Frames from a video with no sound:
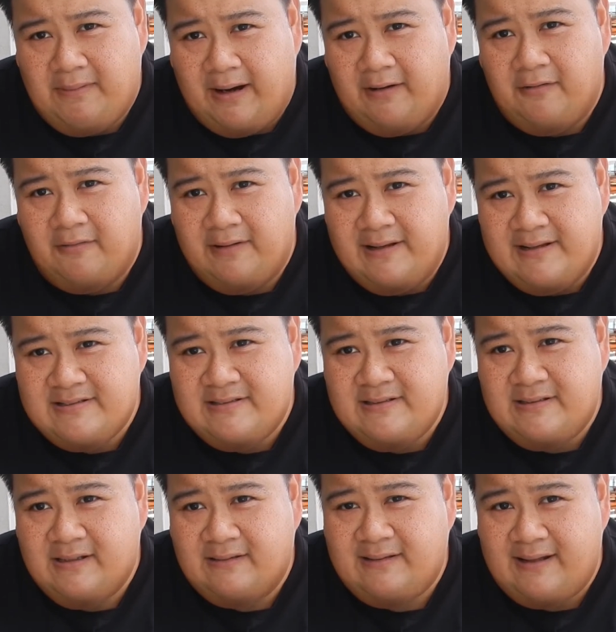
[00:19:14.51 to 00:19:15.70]
marrow, is
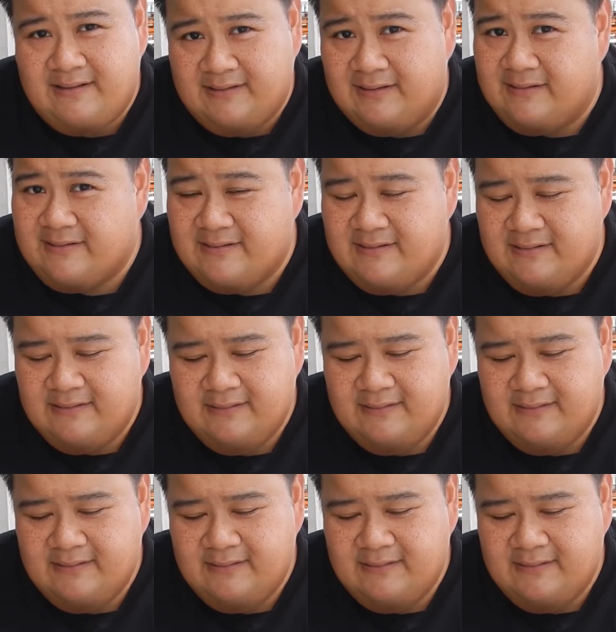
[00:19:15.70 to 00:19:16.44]
the tendons.